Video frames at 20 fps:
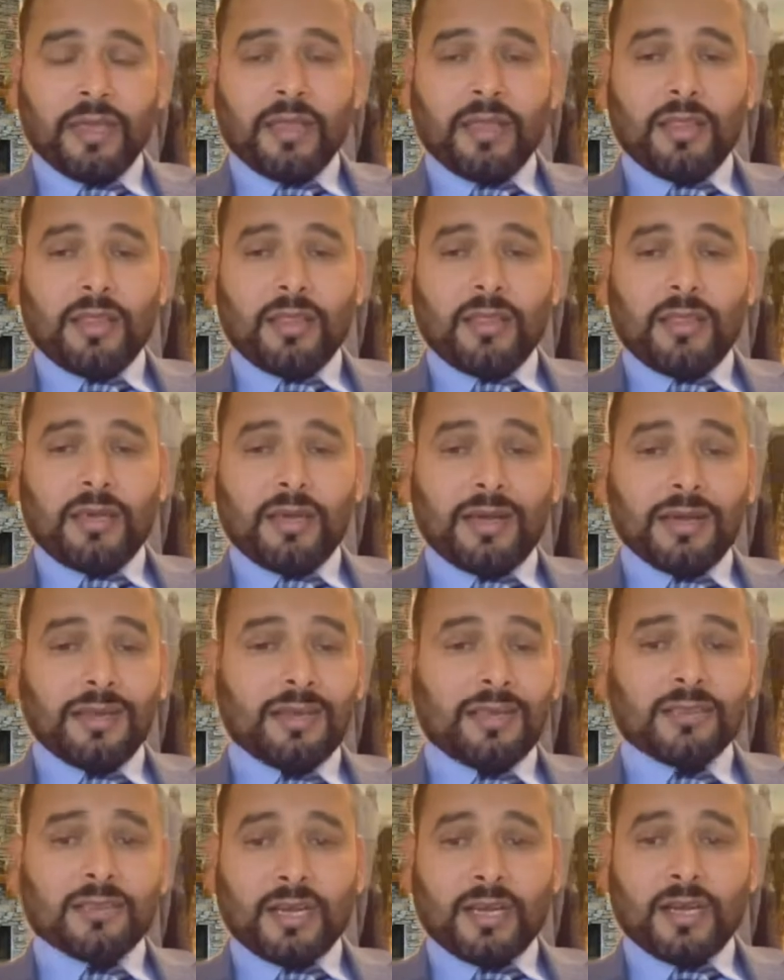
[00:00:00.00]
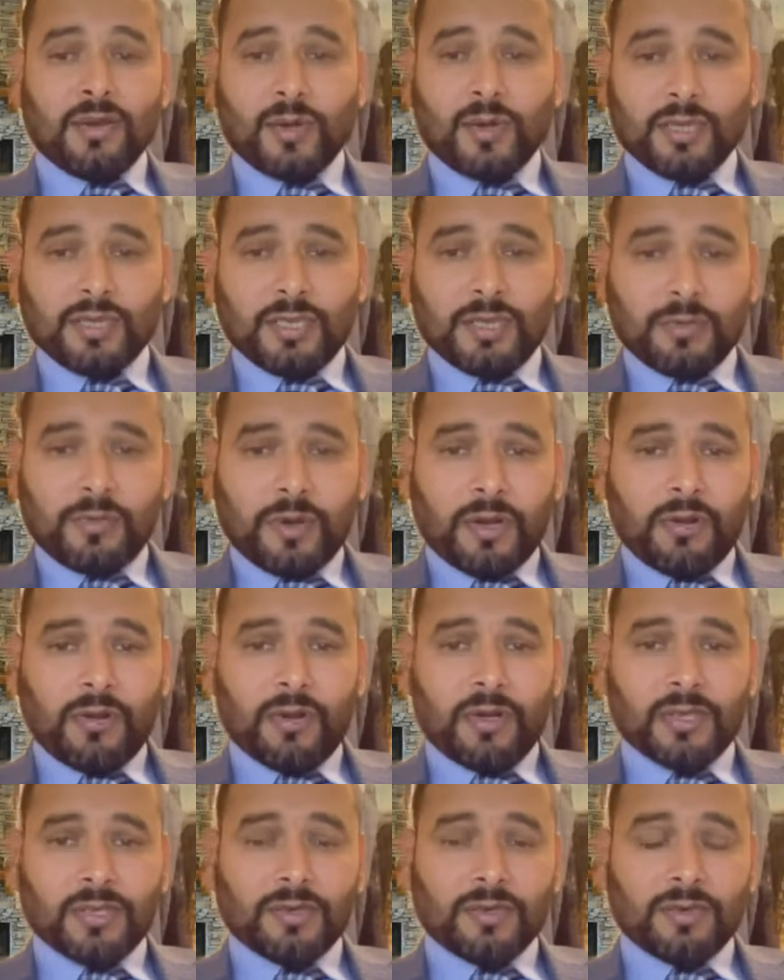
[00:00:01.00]
the ISI was in
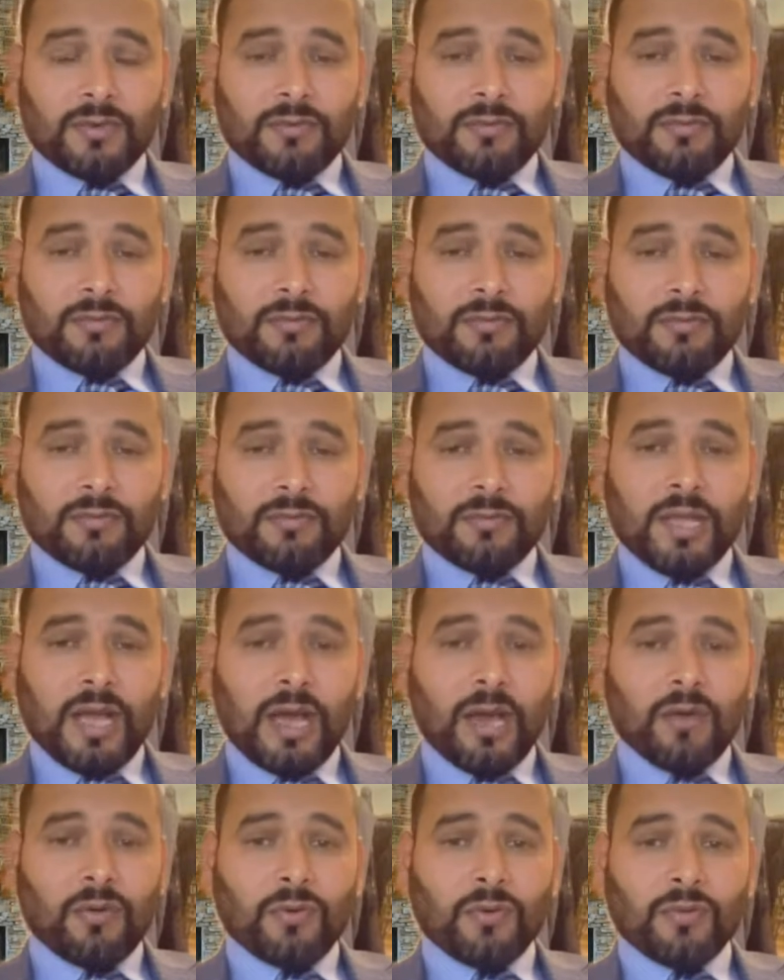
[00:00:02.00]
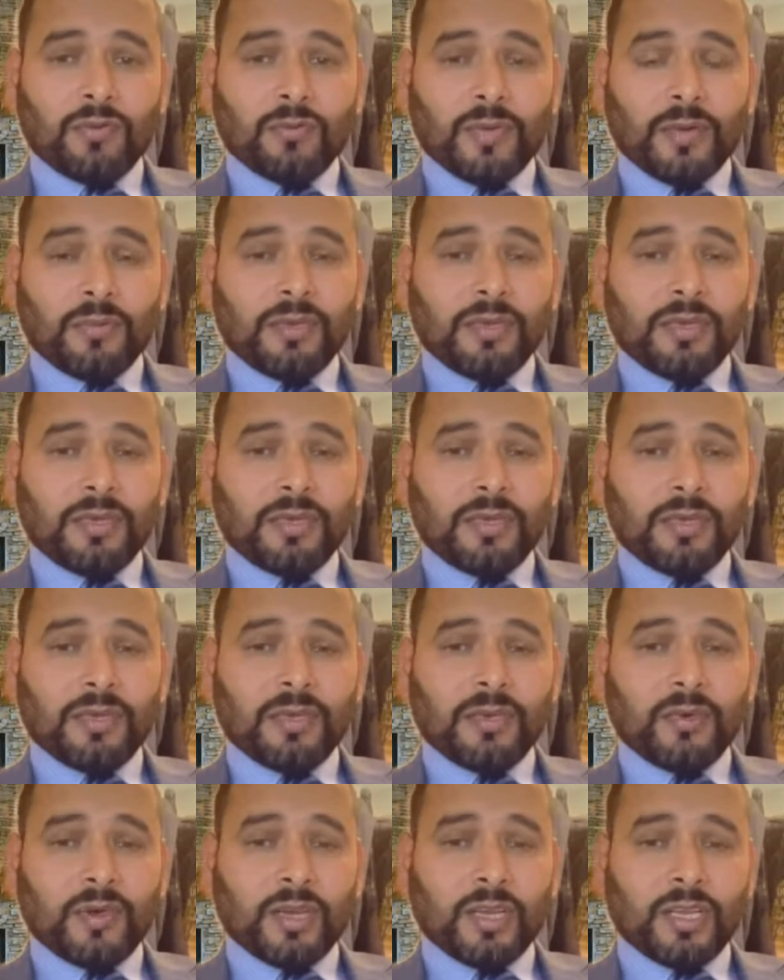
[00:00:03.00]
power. So now maybe
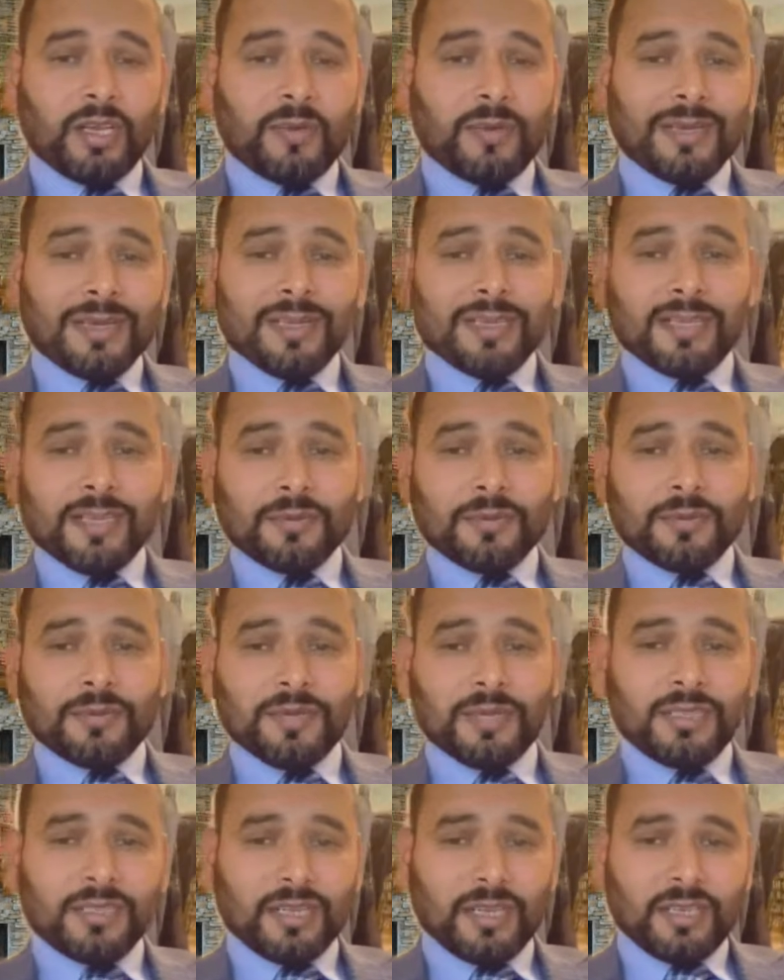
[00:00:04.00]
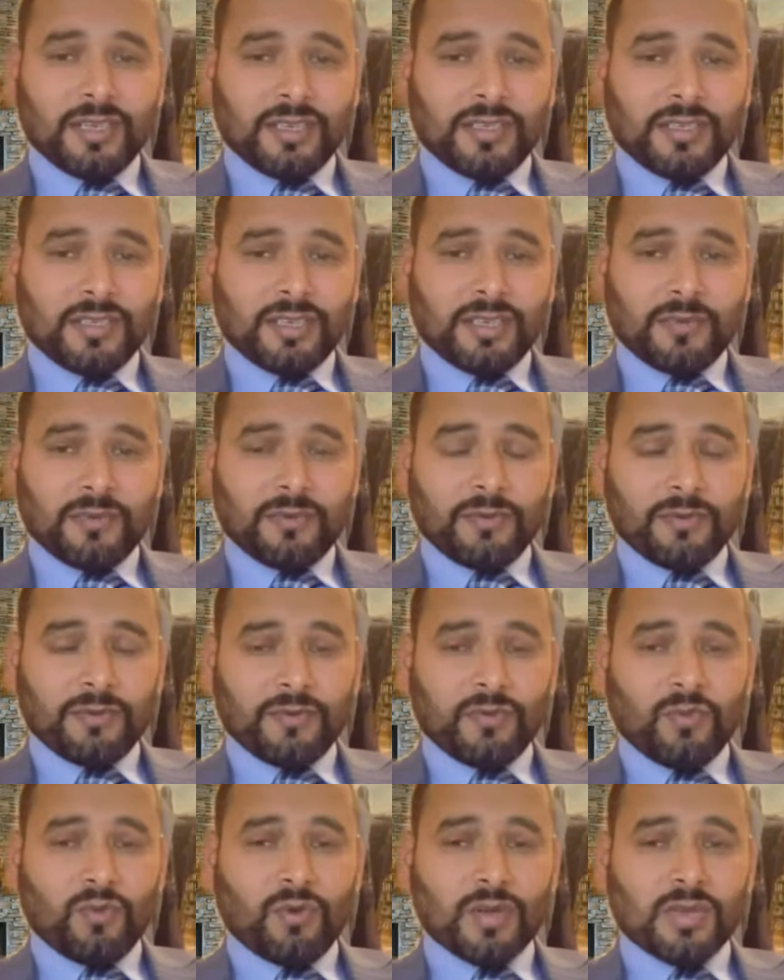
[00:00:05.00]
you are giving a substantial interview.
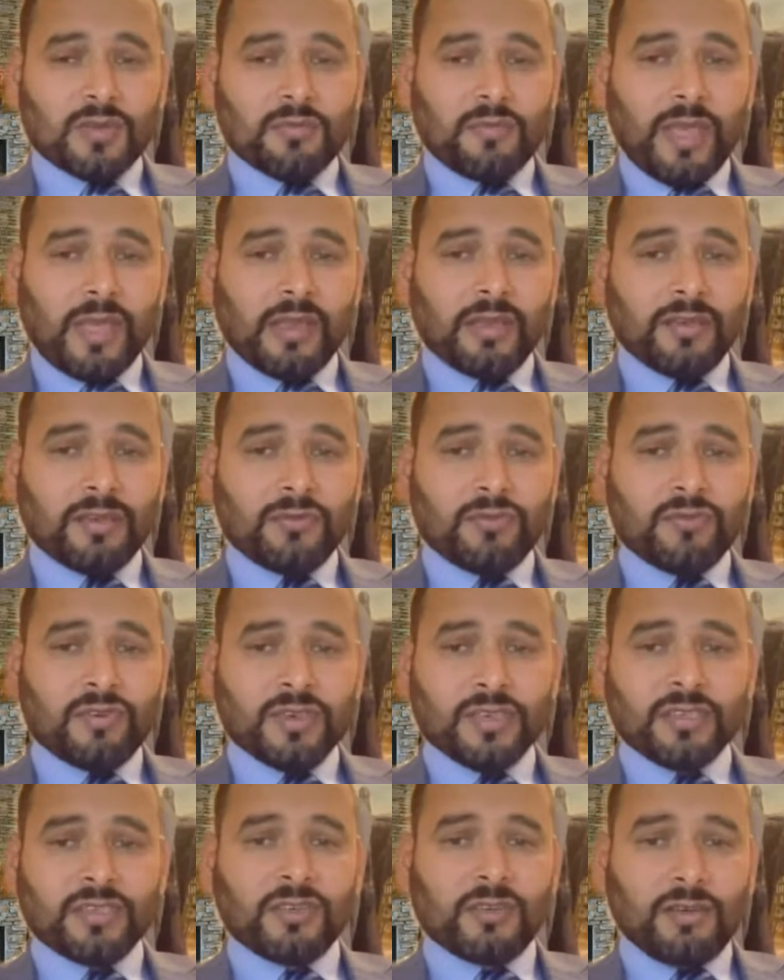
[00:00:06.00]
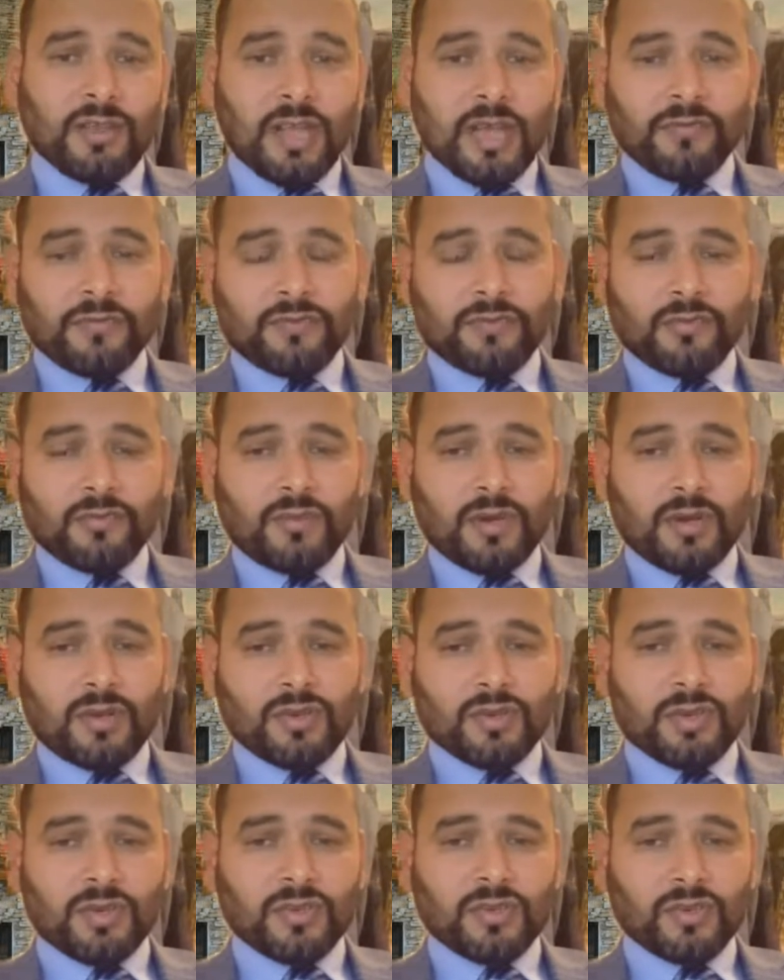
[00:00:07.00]
So what made you risk your life to
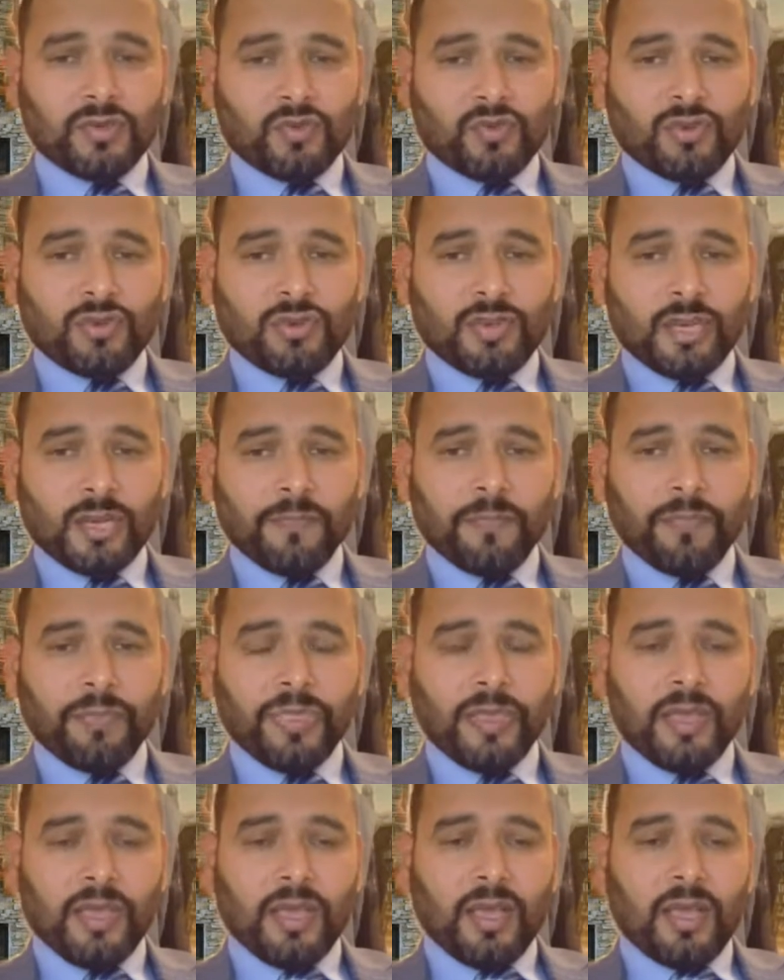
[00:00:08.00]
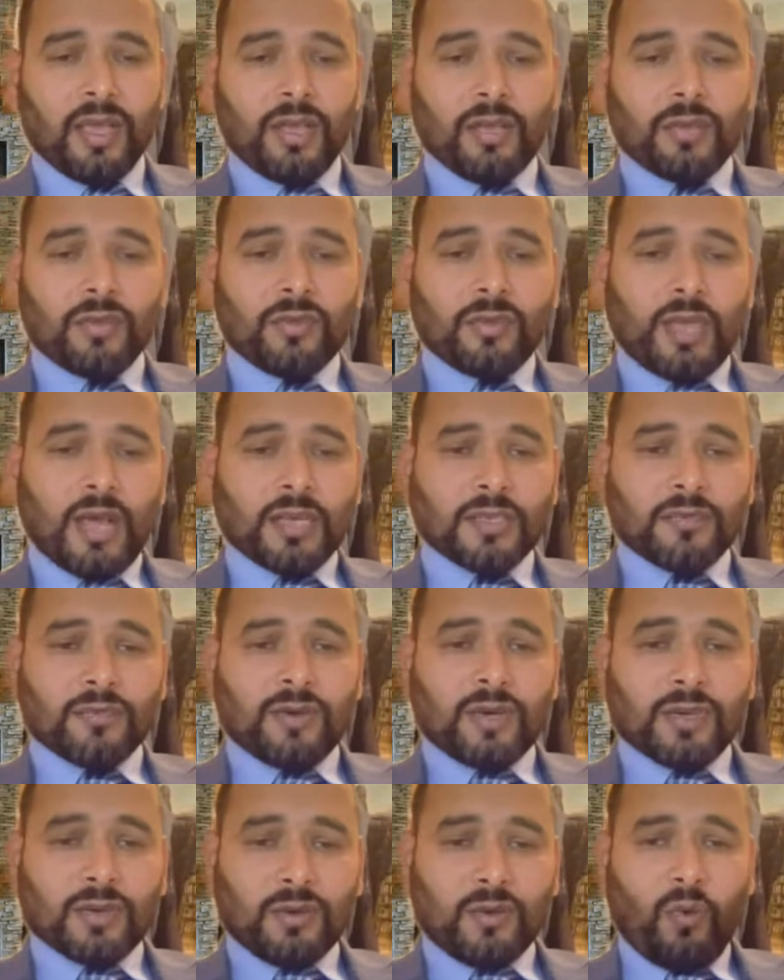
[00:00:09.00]
return to Syria? So that's
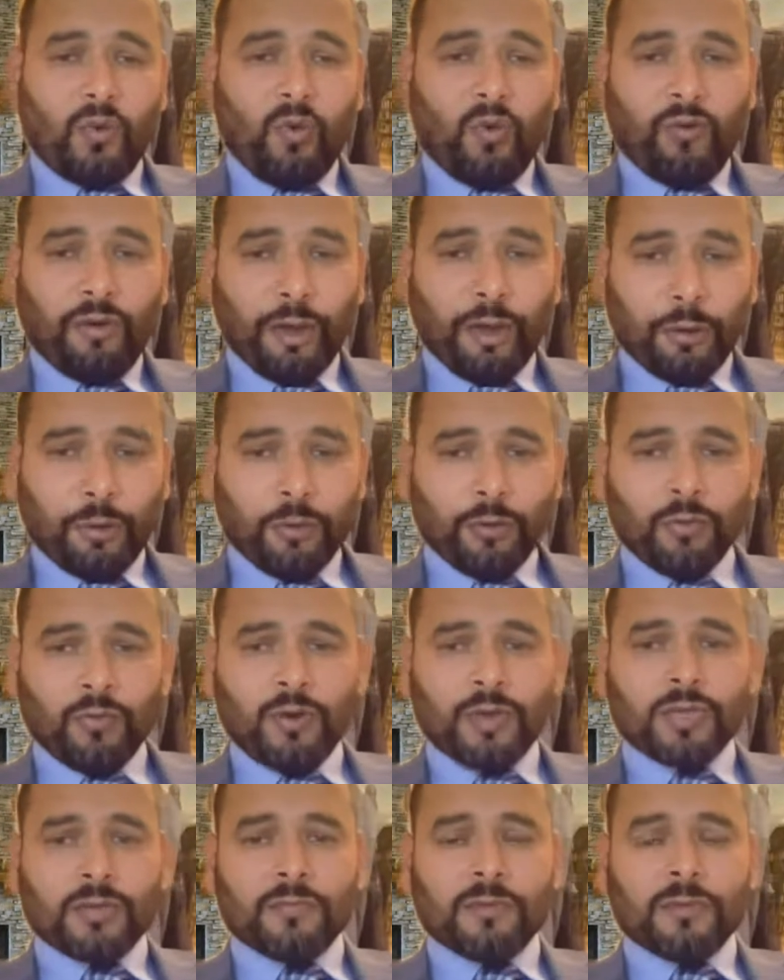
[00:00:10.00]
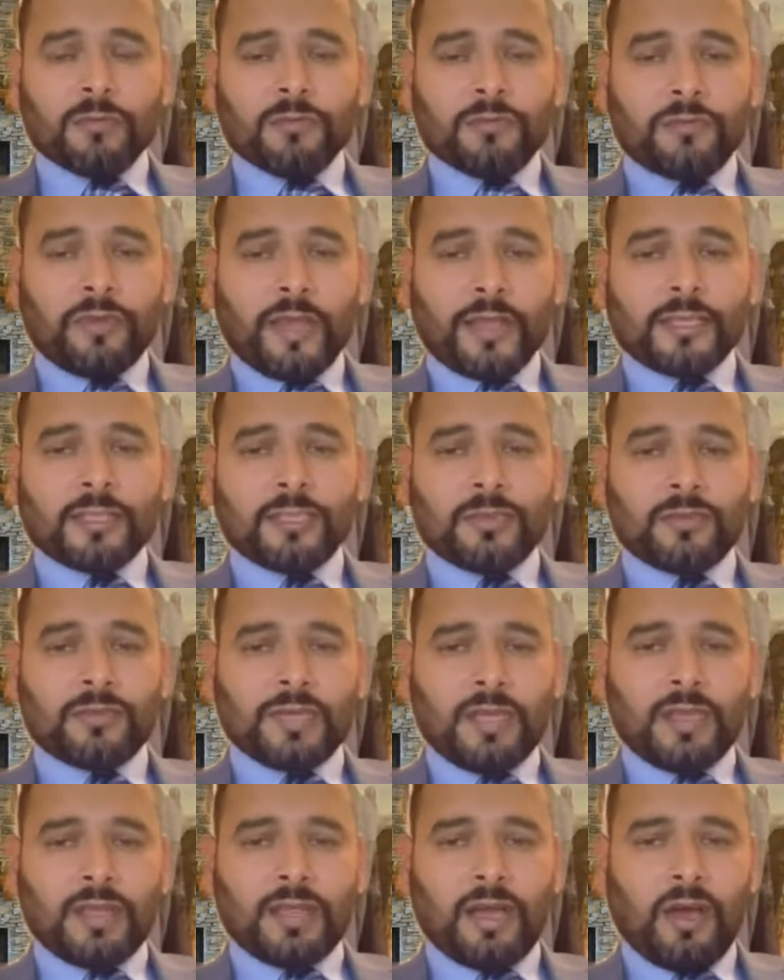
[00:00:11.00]
what overall, whatever fact you
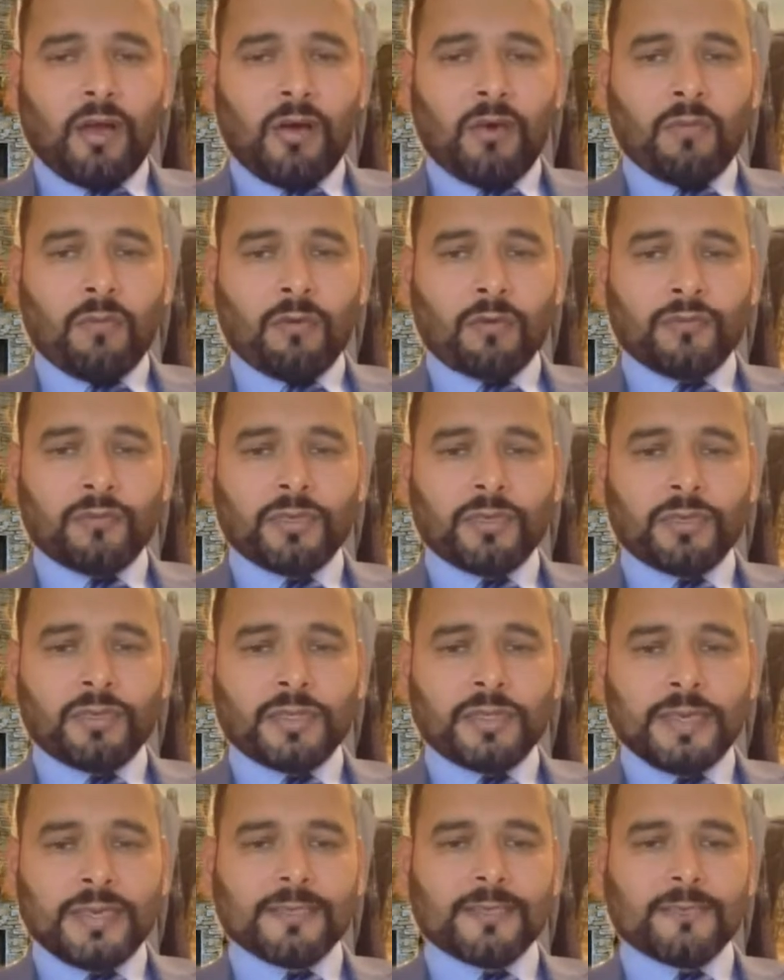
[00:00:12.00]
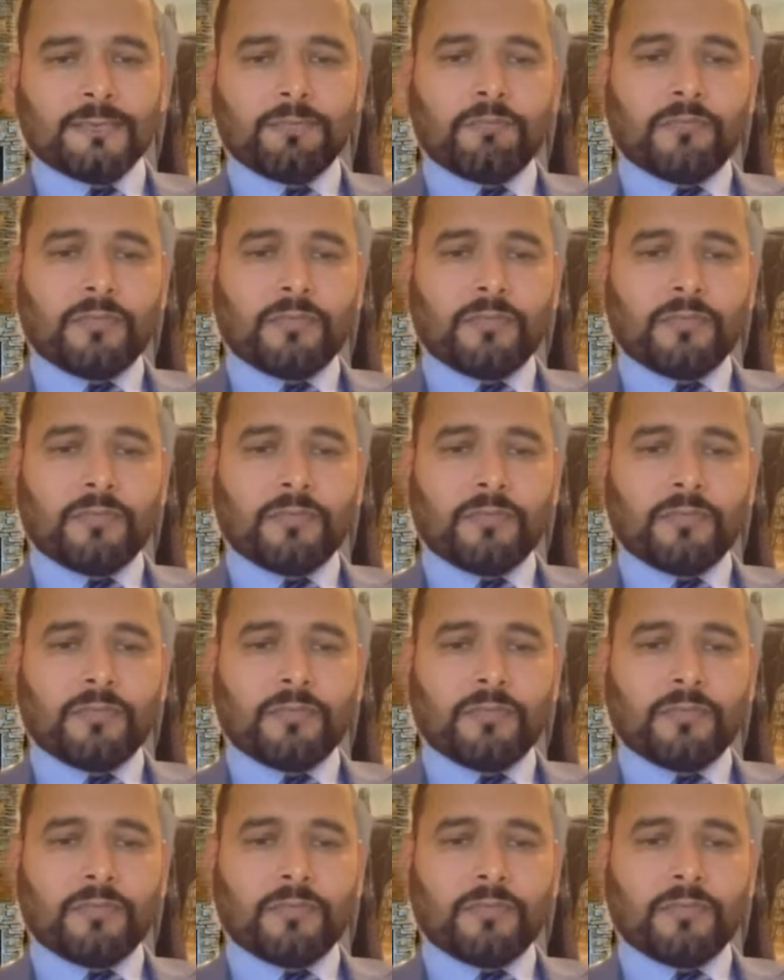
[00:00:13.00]
tell the Home Office is,